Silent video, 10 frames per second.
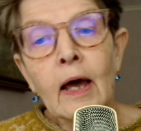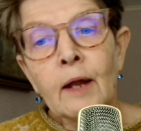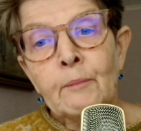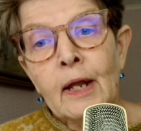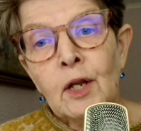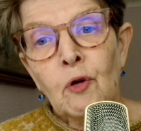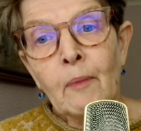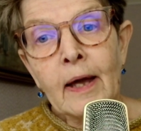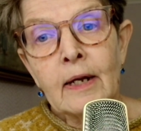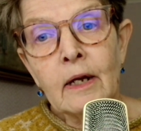And many of
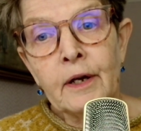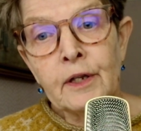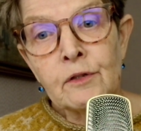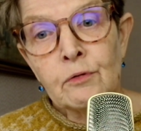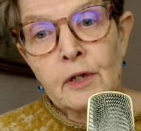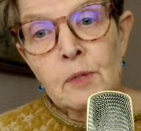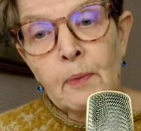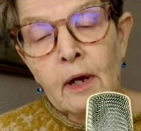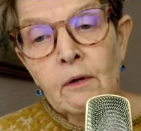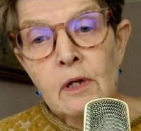my clients who
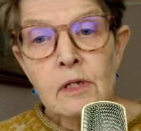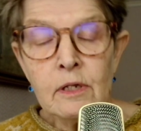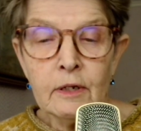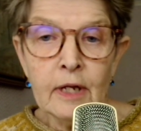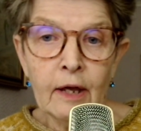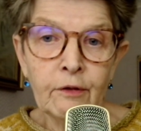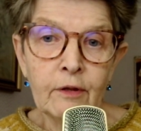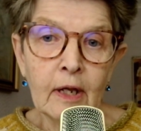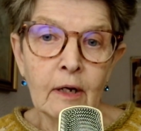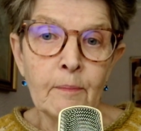experience a death
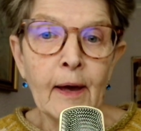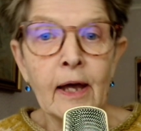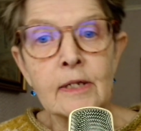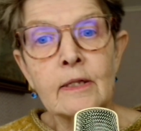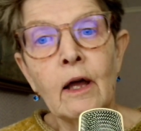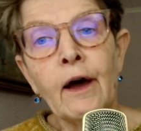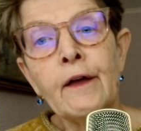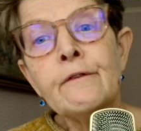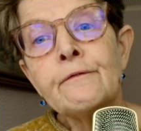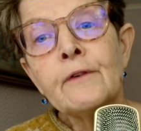in a past
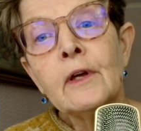life,